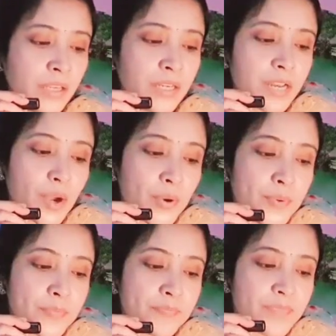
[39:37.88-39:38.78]

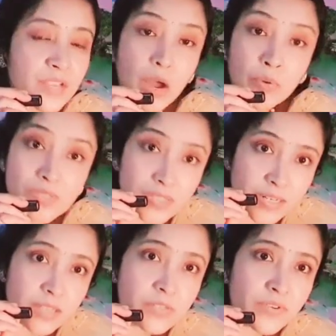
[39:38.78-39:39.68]
Now,
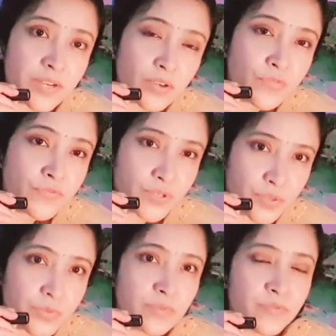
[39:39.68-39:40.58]
counseling is very good for
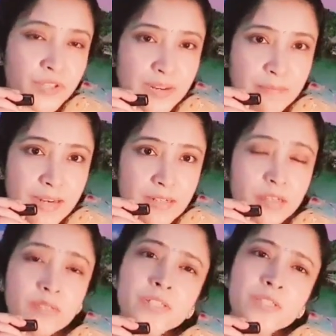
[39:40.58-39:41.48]
you, for that matter,
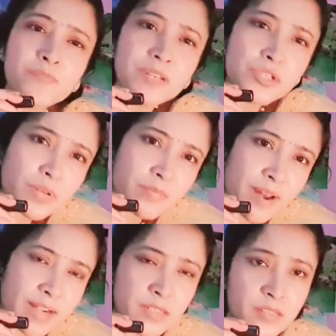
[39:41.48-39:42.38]
even spiritual
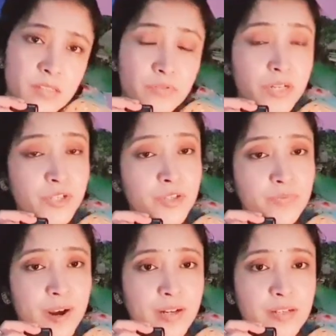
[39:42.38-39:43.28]
practices, religious
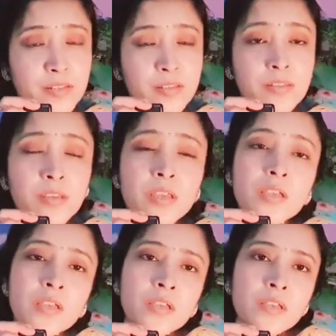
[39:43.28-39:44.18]
practices,
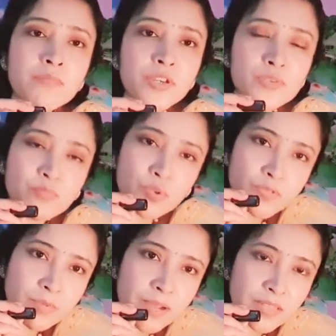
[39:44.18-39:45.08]
because
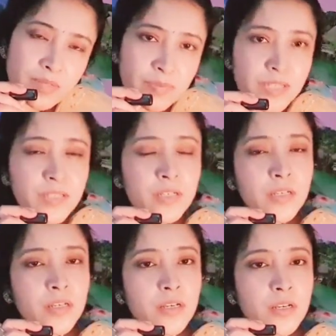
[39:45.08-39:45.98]
Purvabhadrapada,
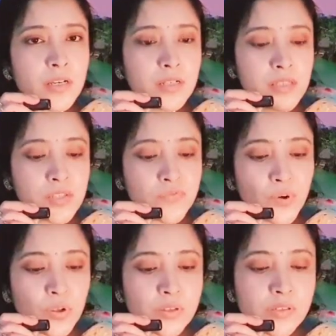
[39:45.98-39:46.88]
this
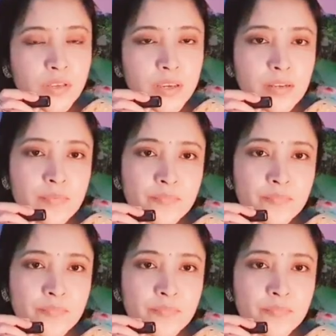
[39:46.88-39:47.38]
falls in